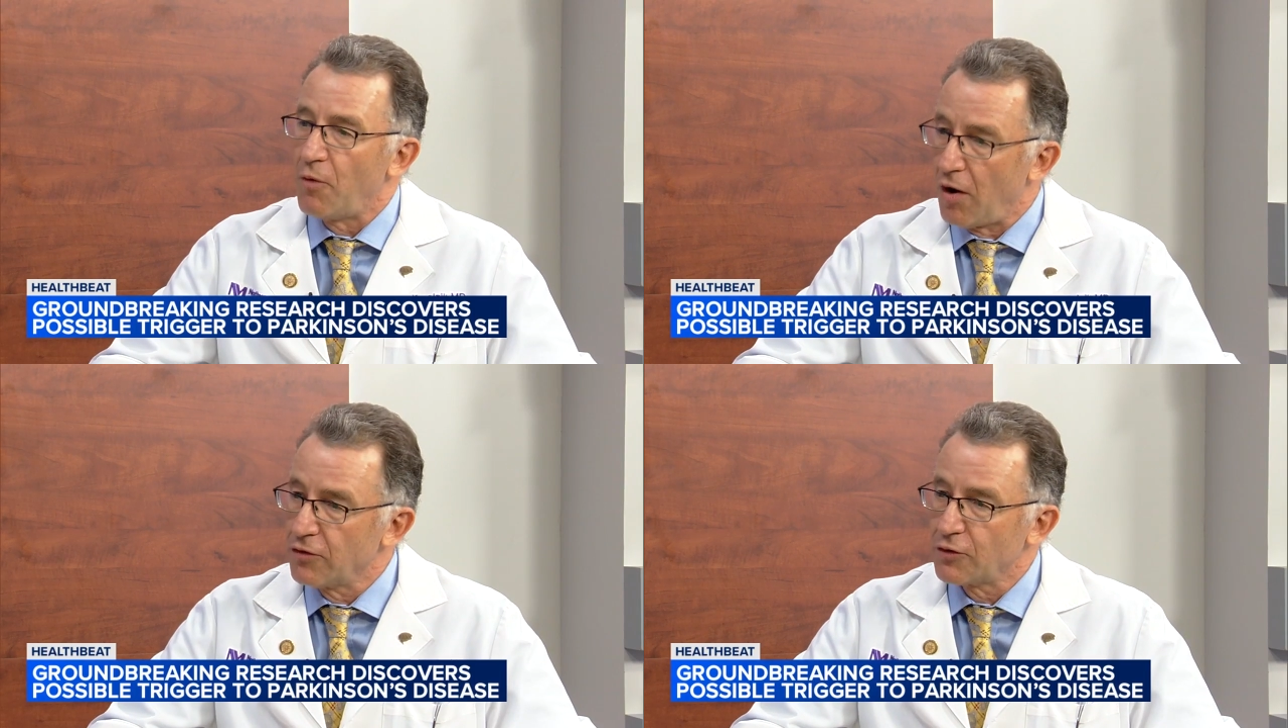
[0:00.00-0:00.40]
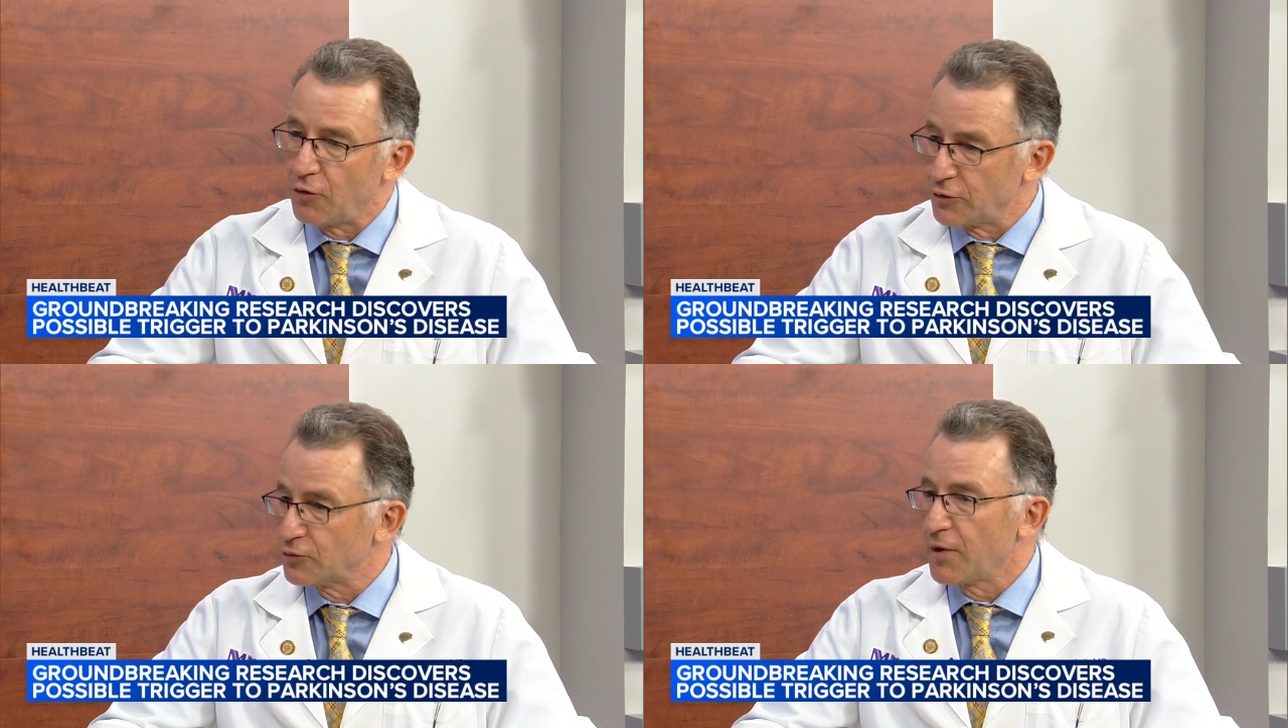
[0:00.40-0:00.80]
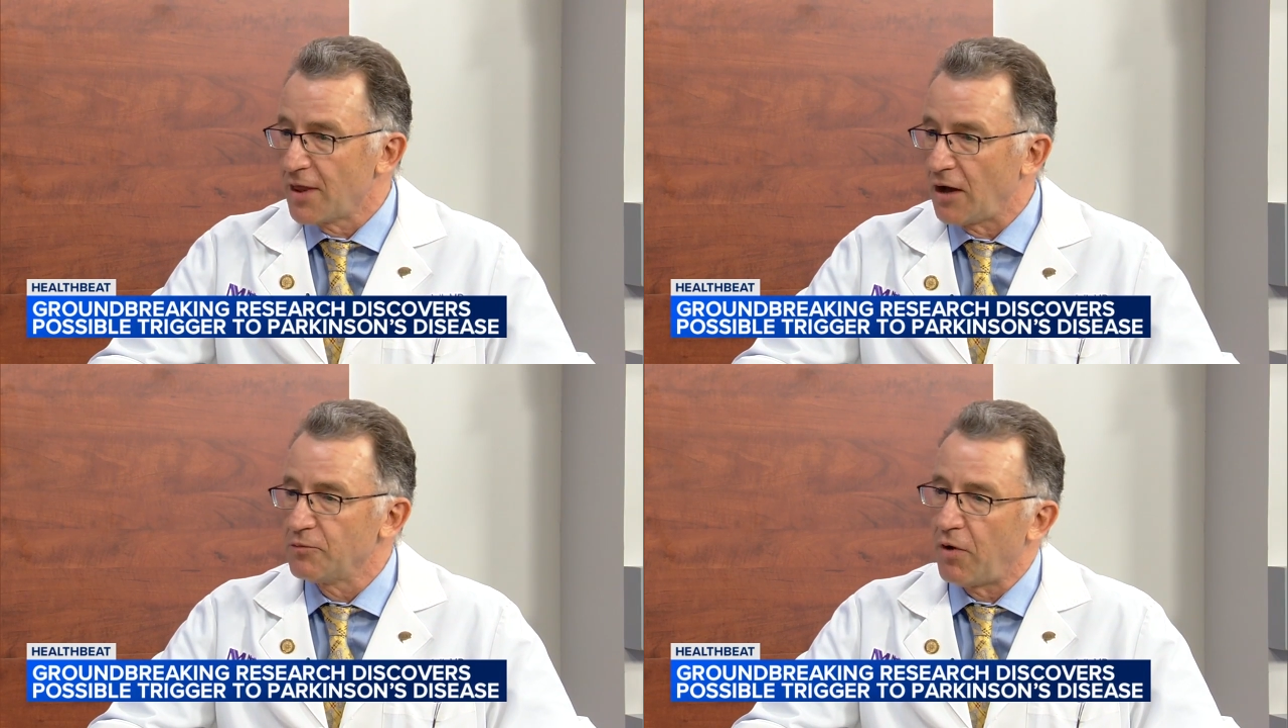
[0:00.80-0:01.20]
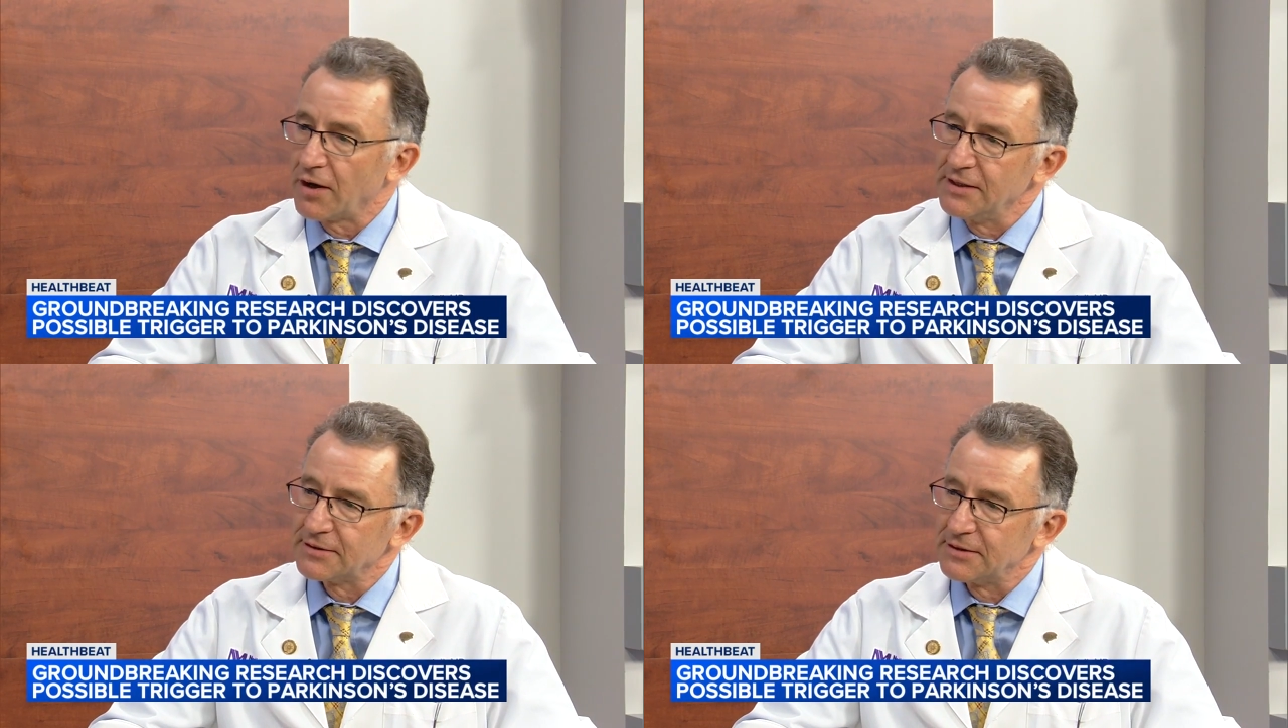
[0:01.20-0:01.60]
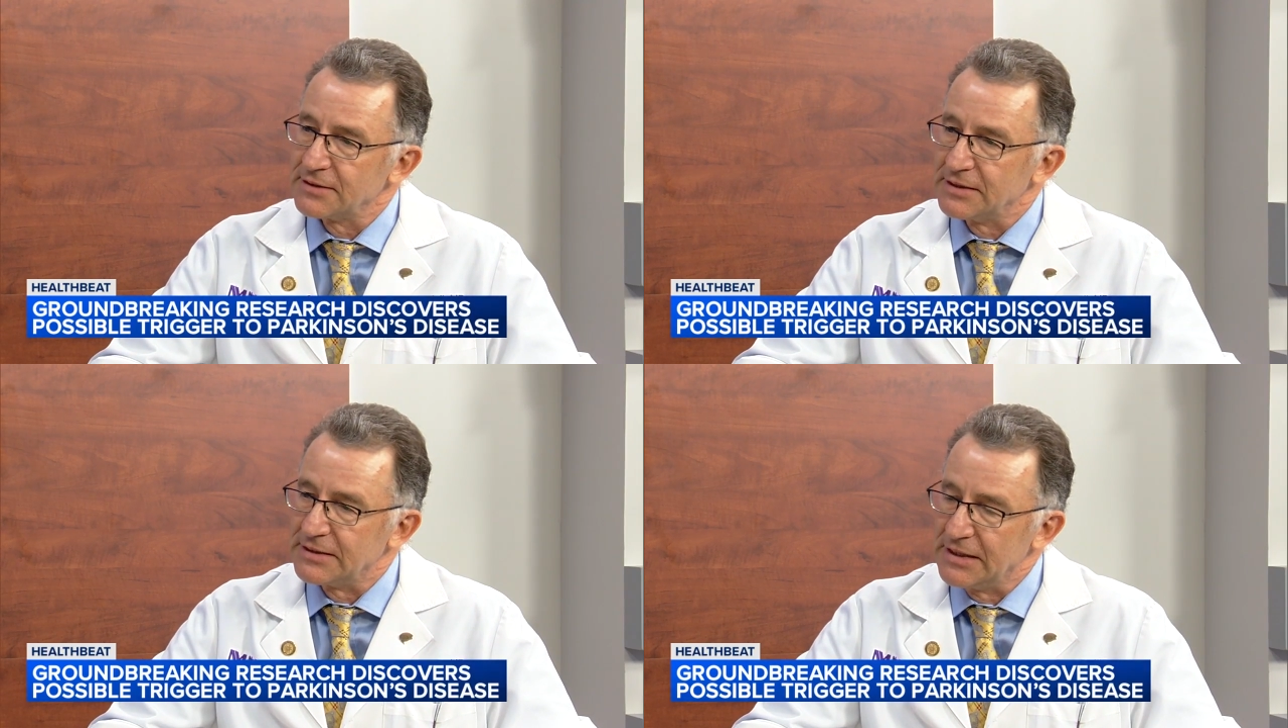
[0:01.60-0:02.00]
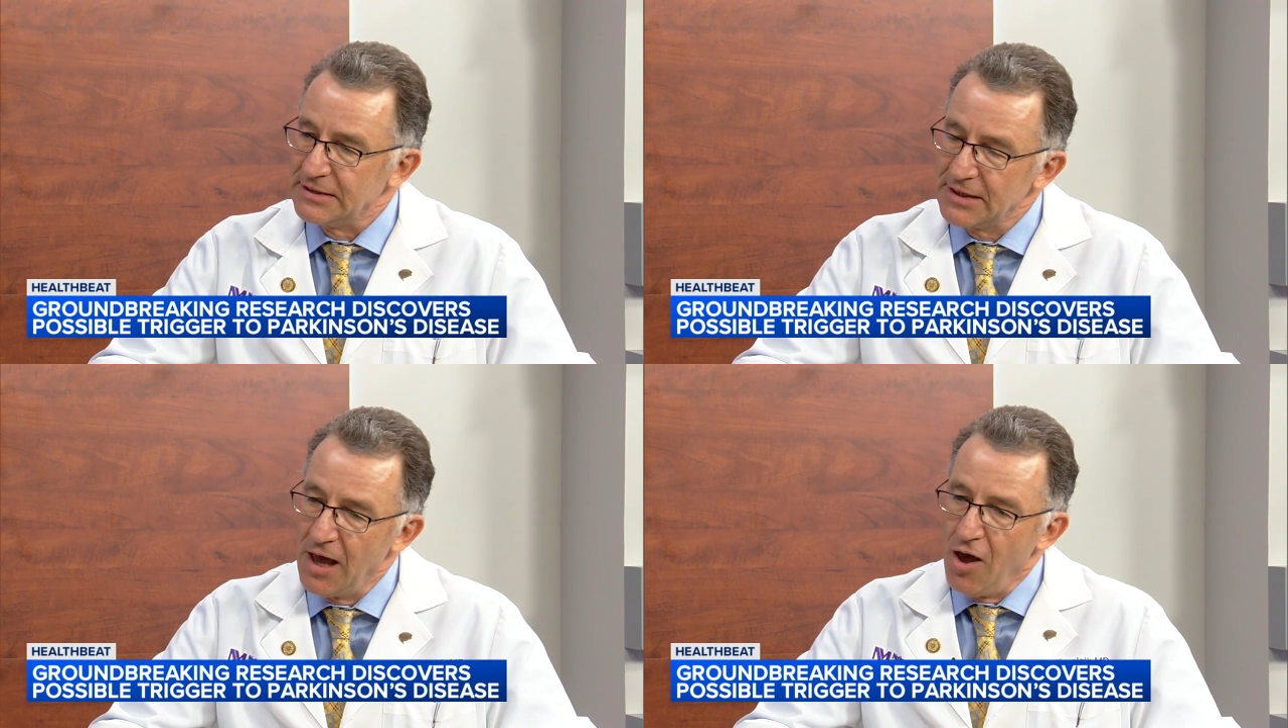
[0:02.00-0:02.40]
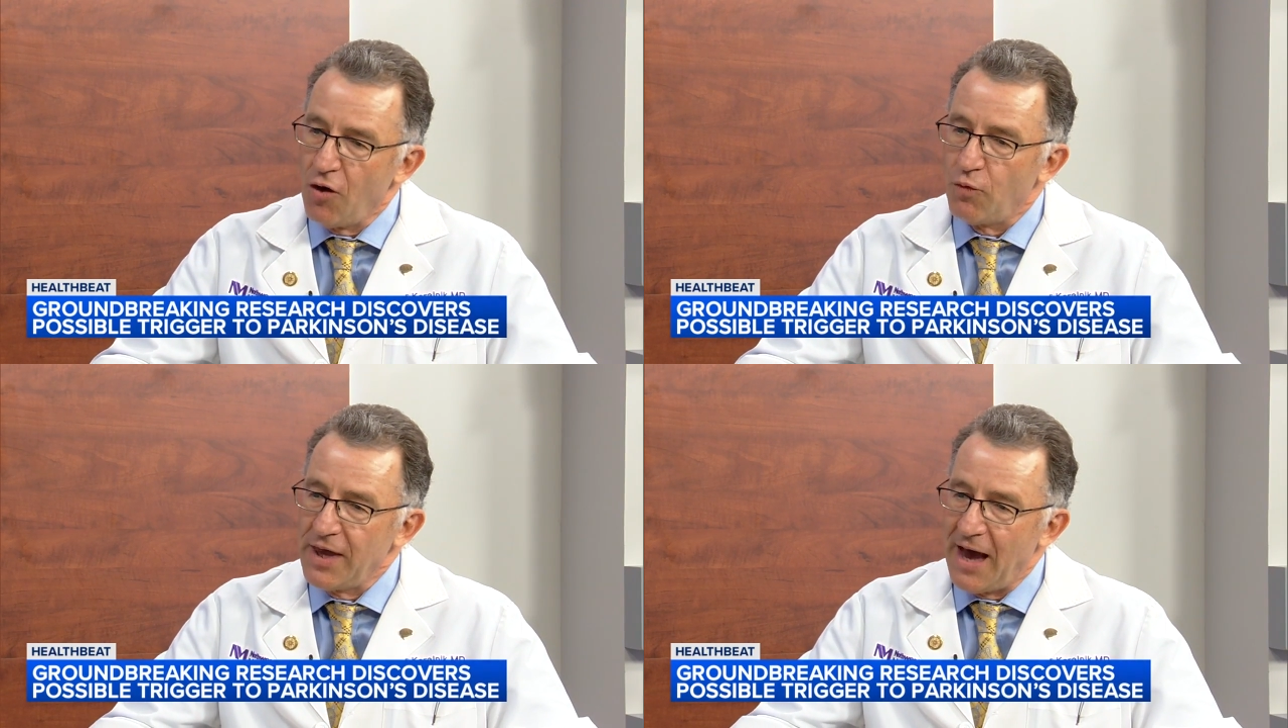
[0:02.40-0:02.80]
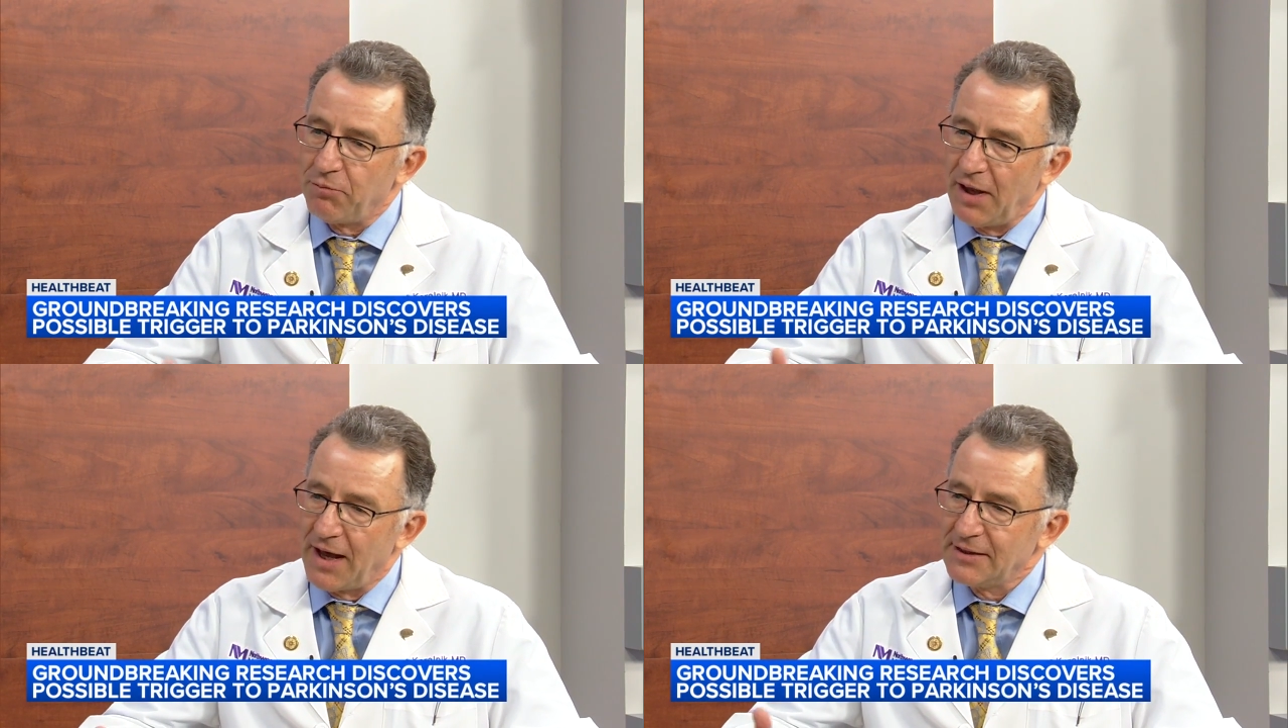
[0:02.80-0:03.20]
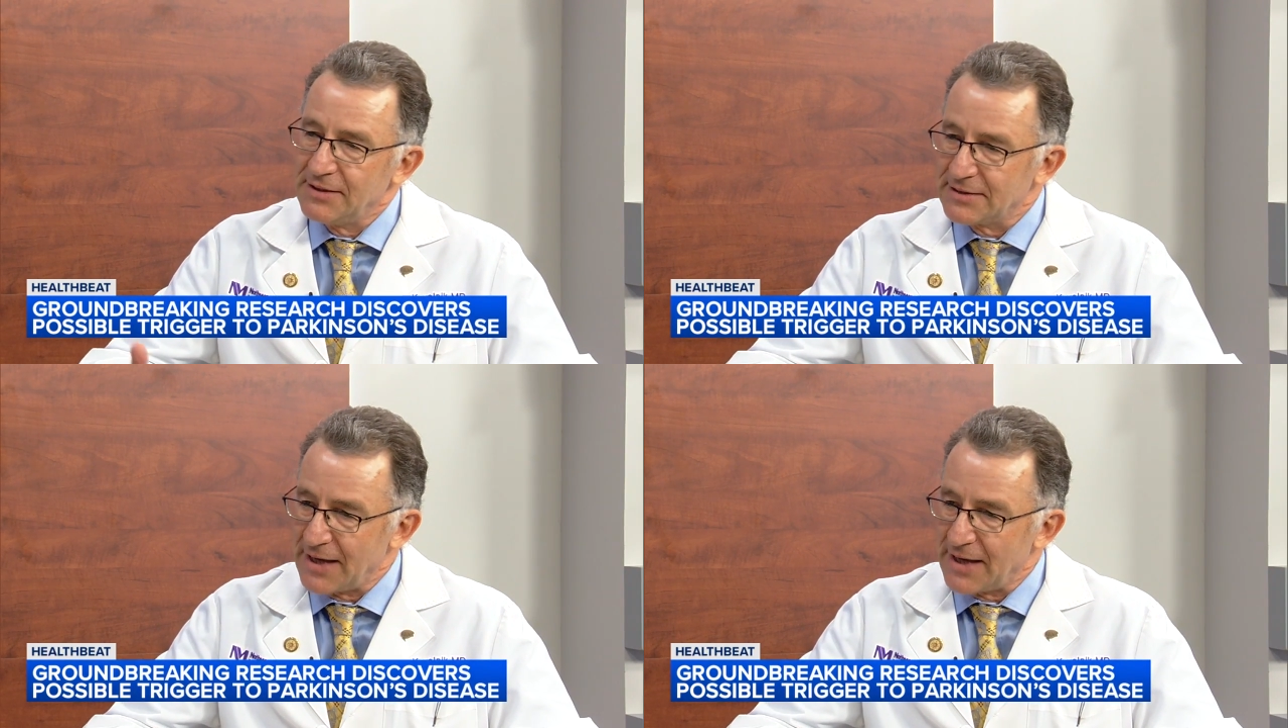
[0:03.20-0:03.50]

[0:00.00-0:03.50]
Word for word: other cause without Parkinson's disease. We applied this